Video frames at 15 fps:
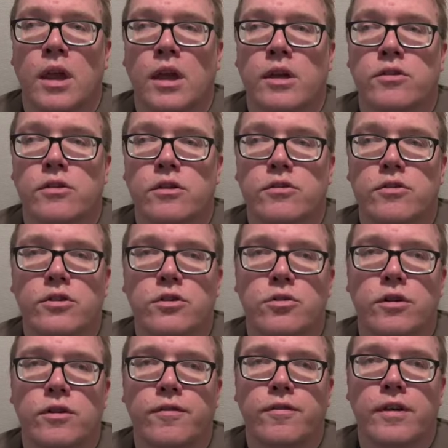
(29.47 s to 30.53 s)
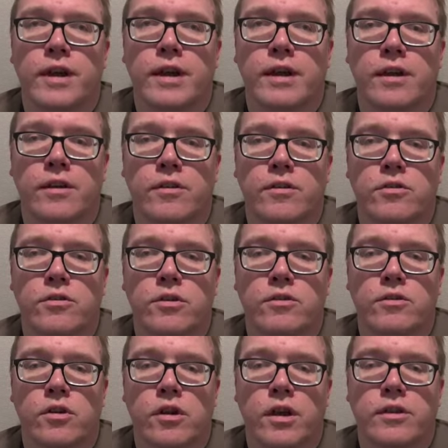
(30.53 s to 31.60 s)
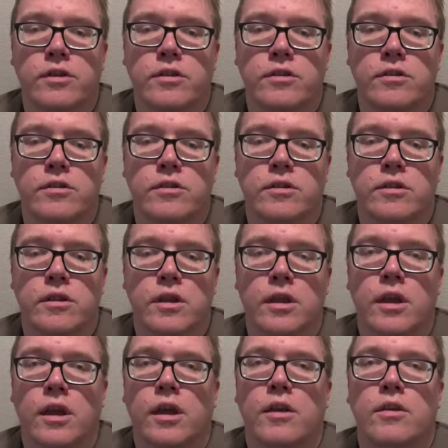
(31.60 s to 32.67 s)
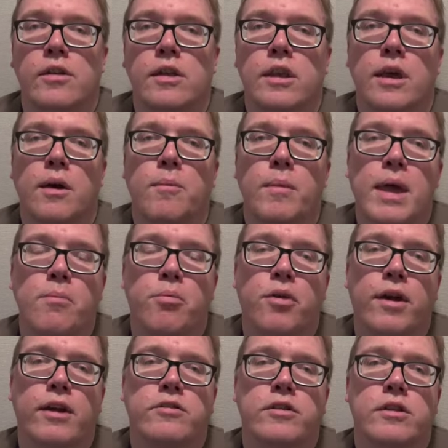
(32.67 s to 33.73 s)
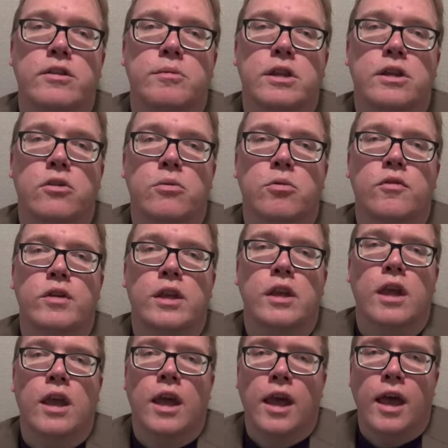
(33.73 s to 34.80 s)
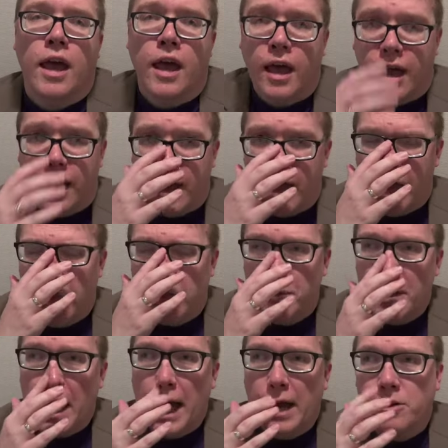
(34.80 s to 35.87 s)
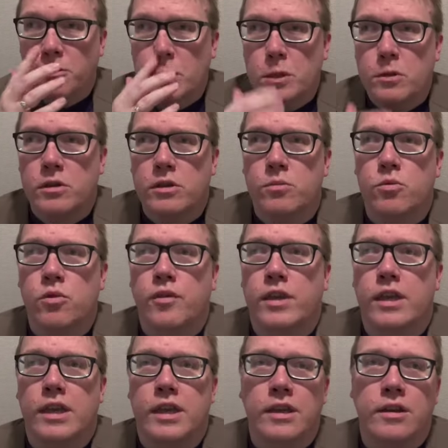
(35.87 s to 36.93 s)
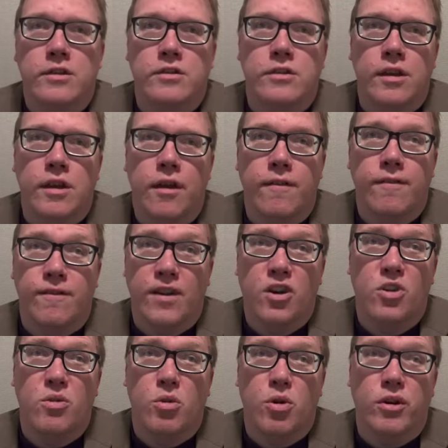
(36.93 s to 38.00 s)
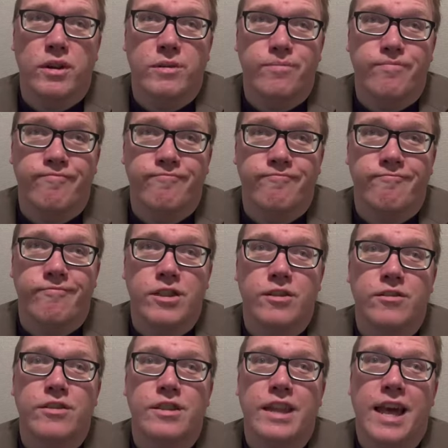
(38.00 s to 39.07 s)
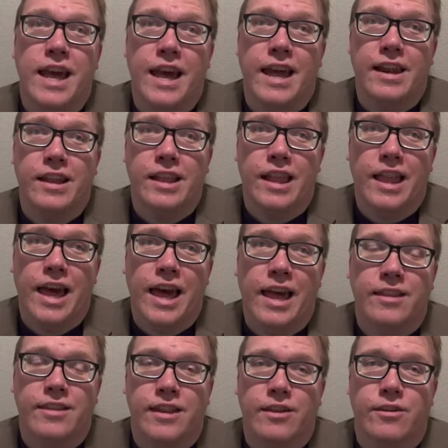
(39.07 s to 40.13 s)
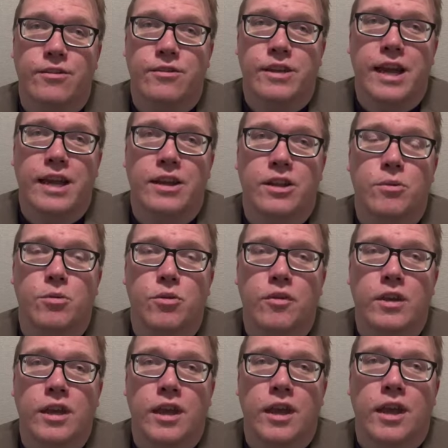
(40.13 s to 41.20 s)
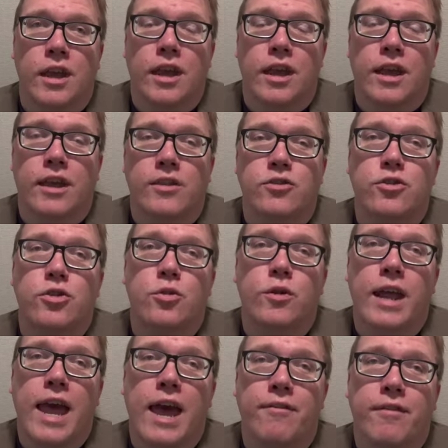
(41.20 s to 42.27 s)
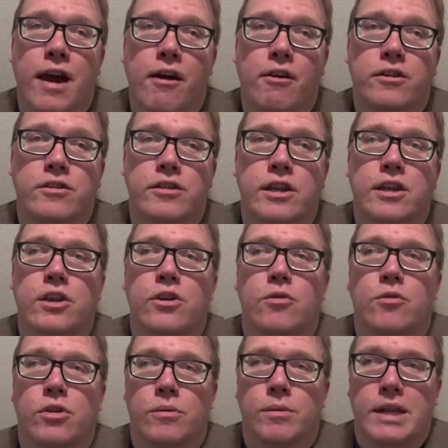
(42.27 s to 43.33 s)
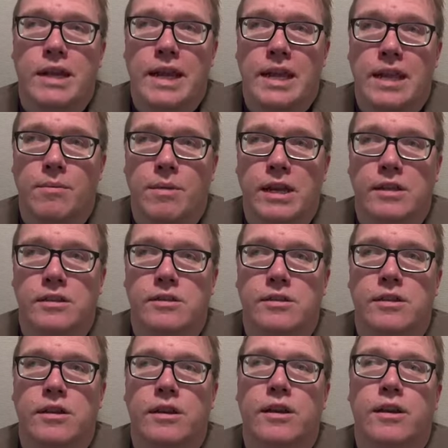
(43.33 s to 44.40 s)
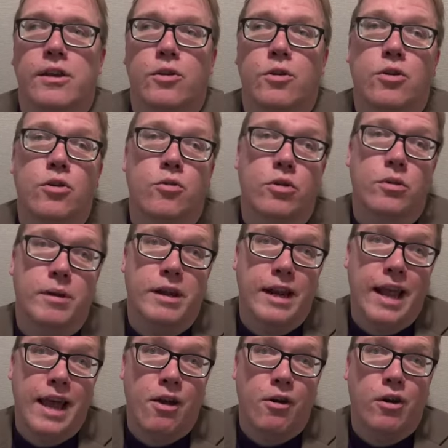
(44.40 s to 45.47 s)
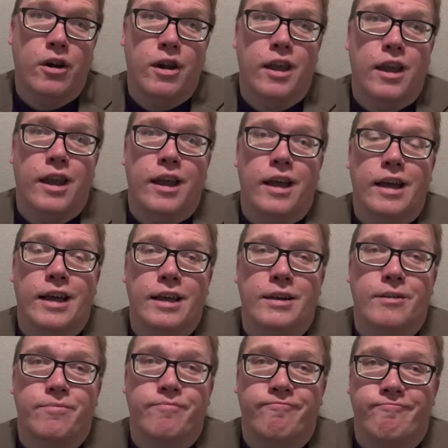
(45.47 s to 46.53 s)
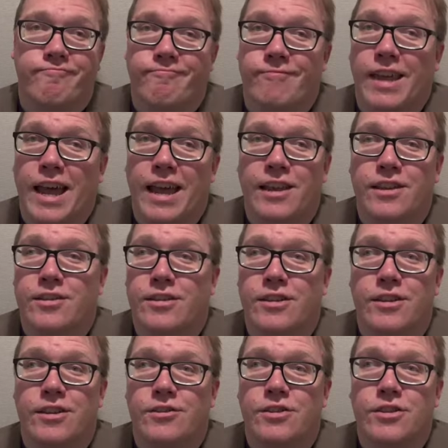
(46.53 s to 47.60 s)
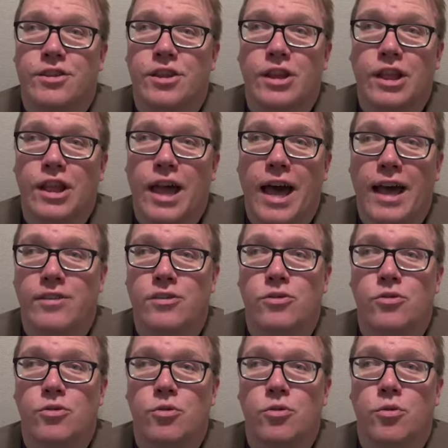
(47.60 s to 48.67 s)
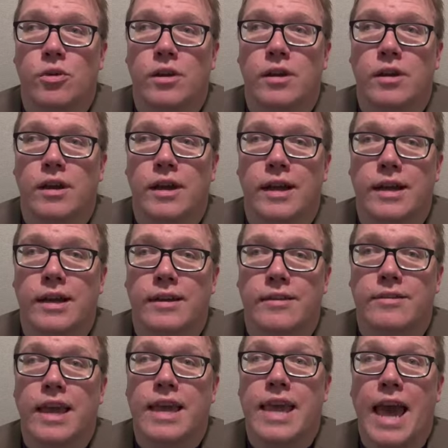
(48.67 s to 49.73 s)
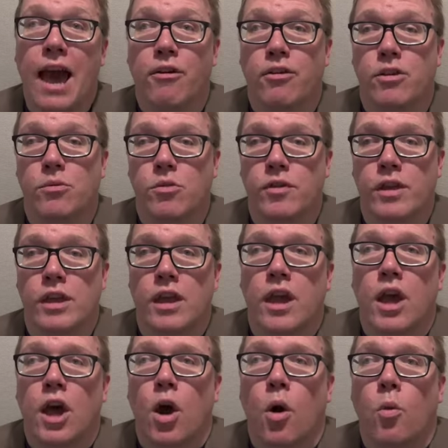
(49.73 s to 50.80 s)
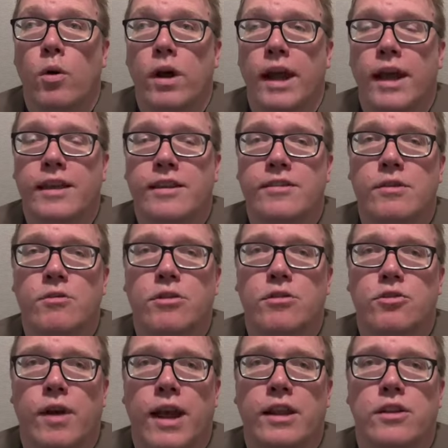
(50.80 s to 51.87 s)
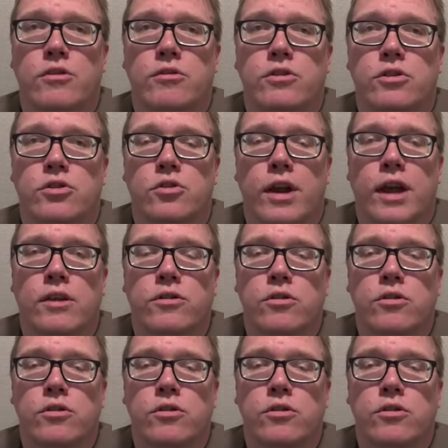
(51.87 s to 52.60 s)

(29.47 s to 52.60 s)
So those are sort of those are all the main players in this particular movie. And to be honest with you, this movie is fairly boring. There's not a lot that goes on in the movie. It's 2.5 hours. It could have really been 90 minutes. It could have really been an hour. There's just a lot to take out of the movie. What I see what they're trying to do is they're trying.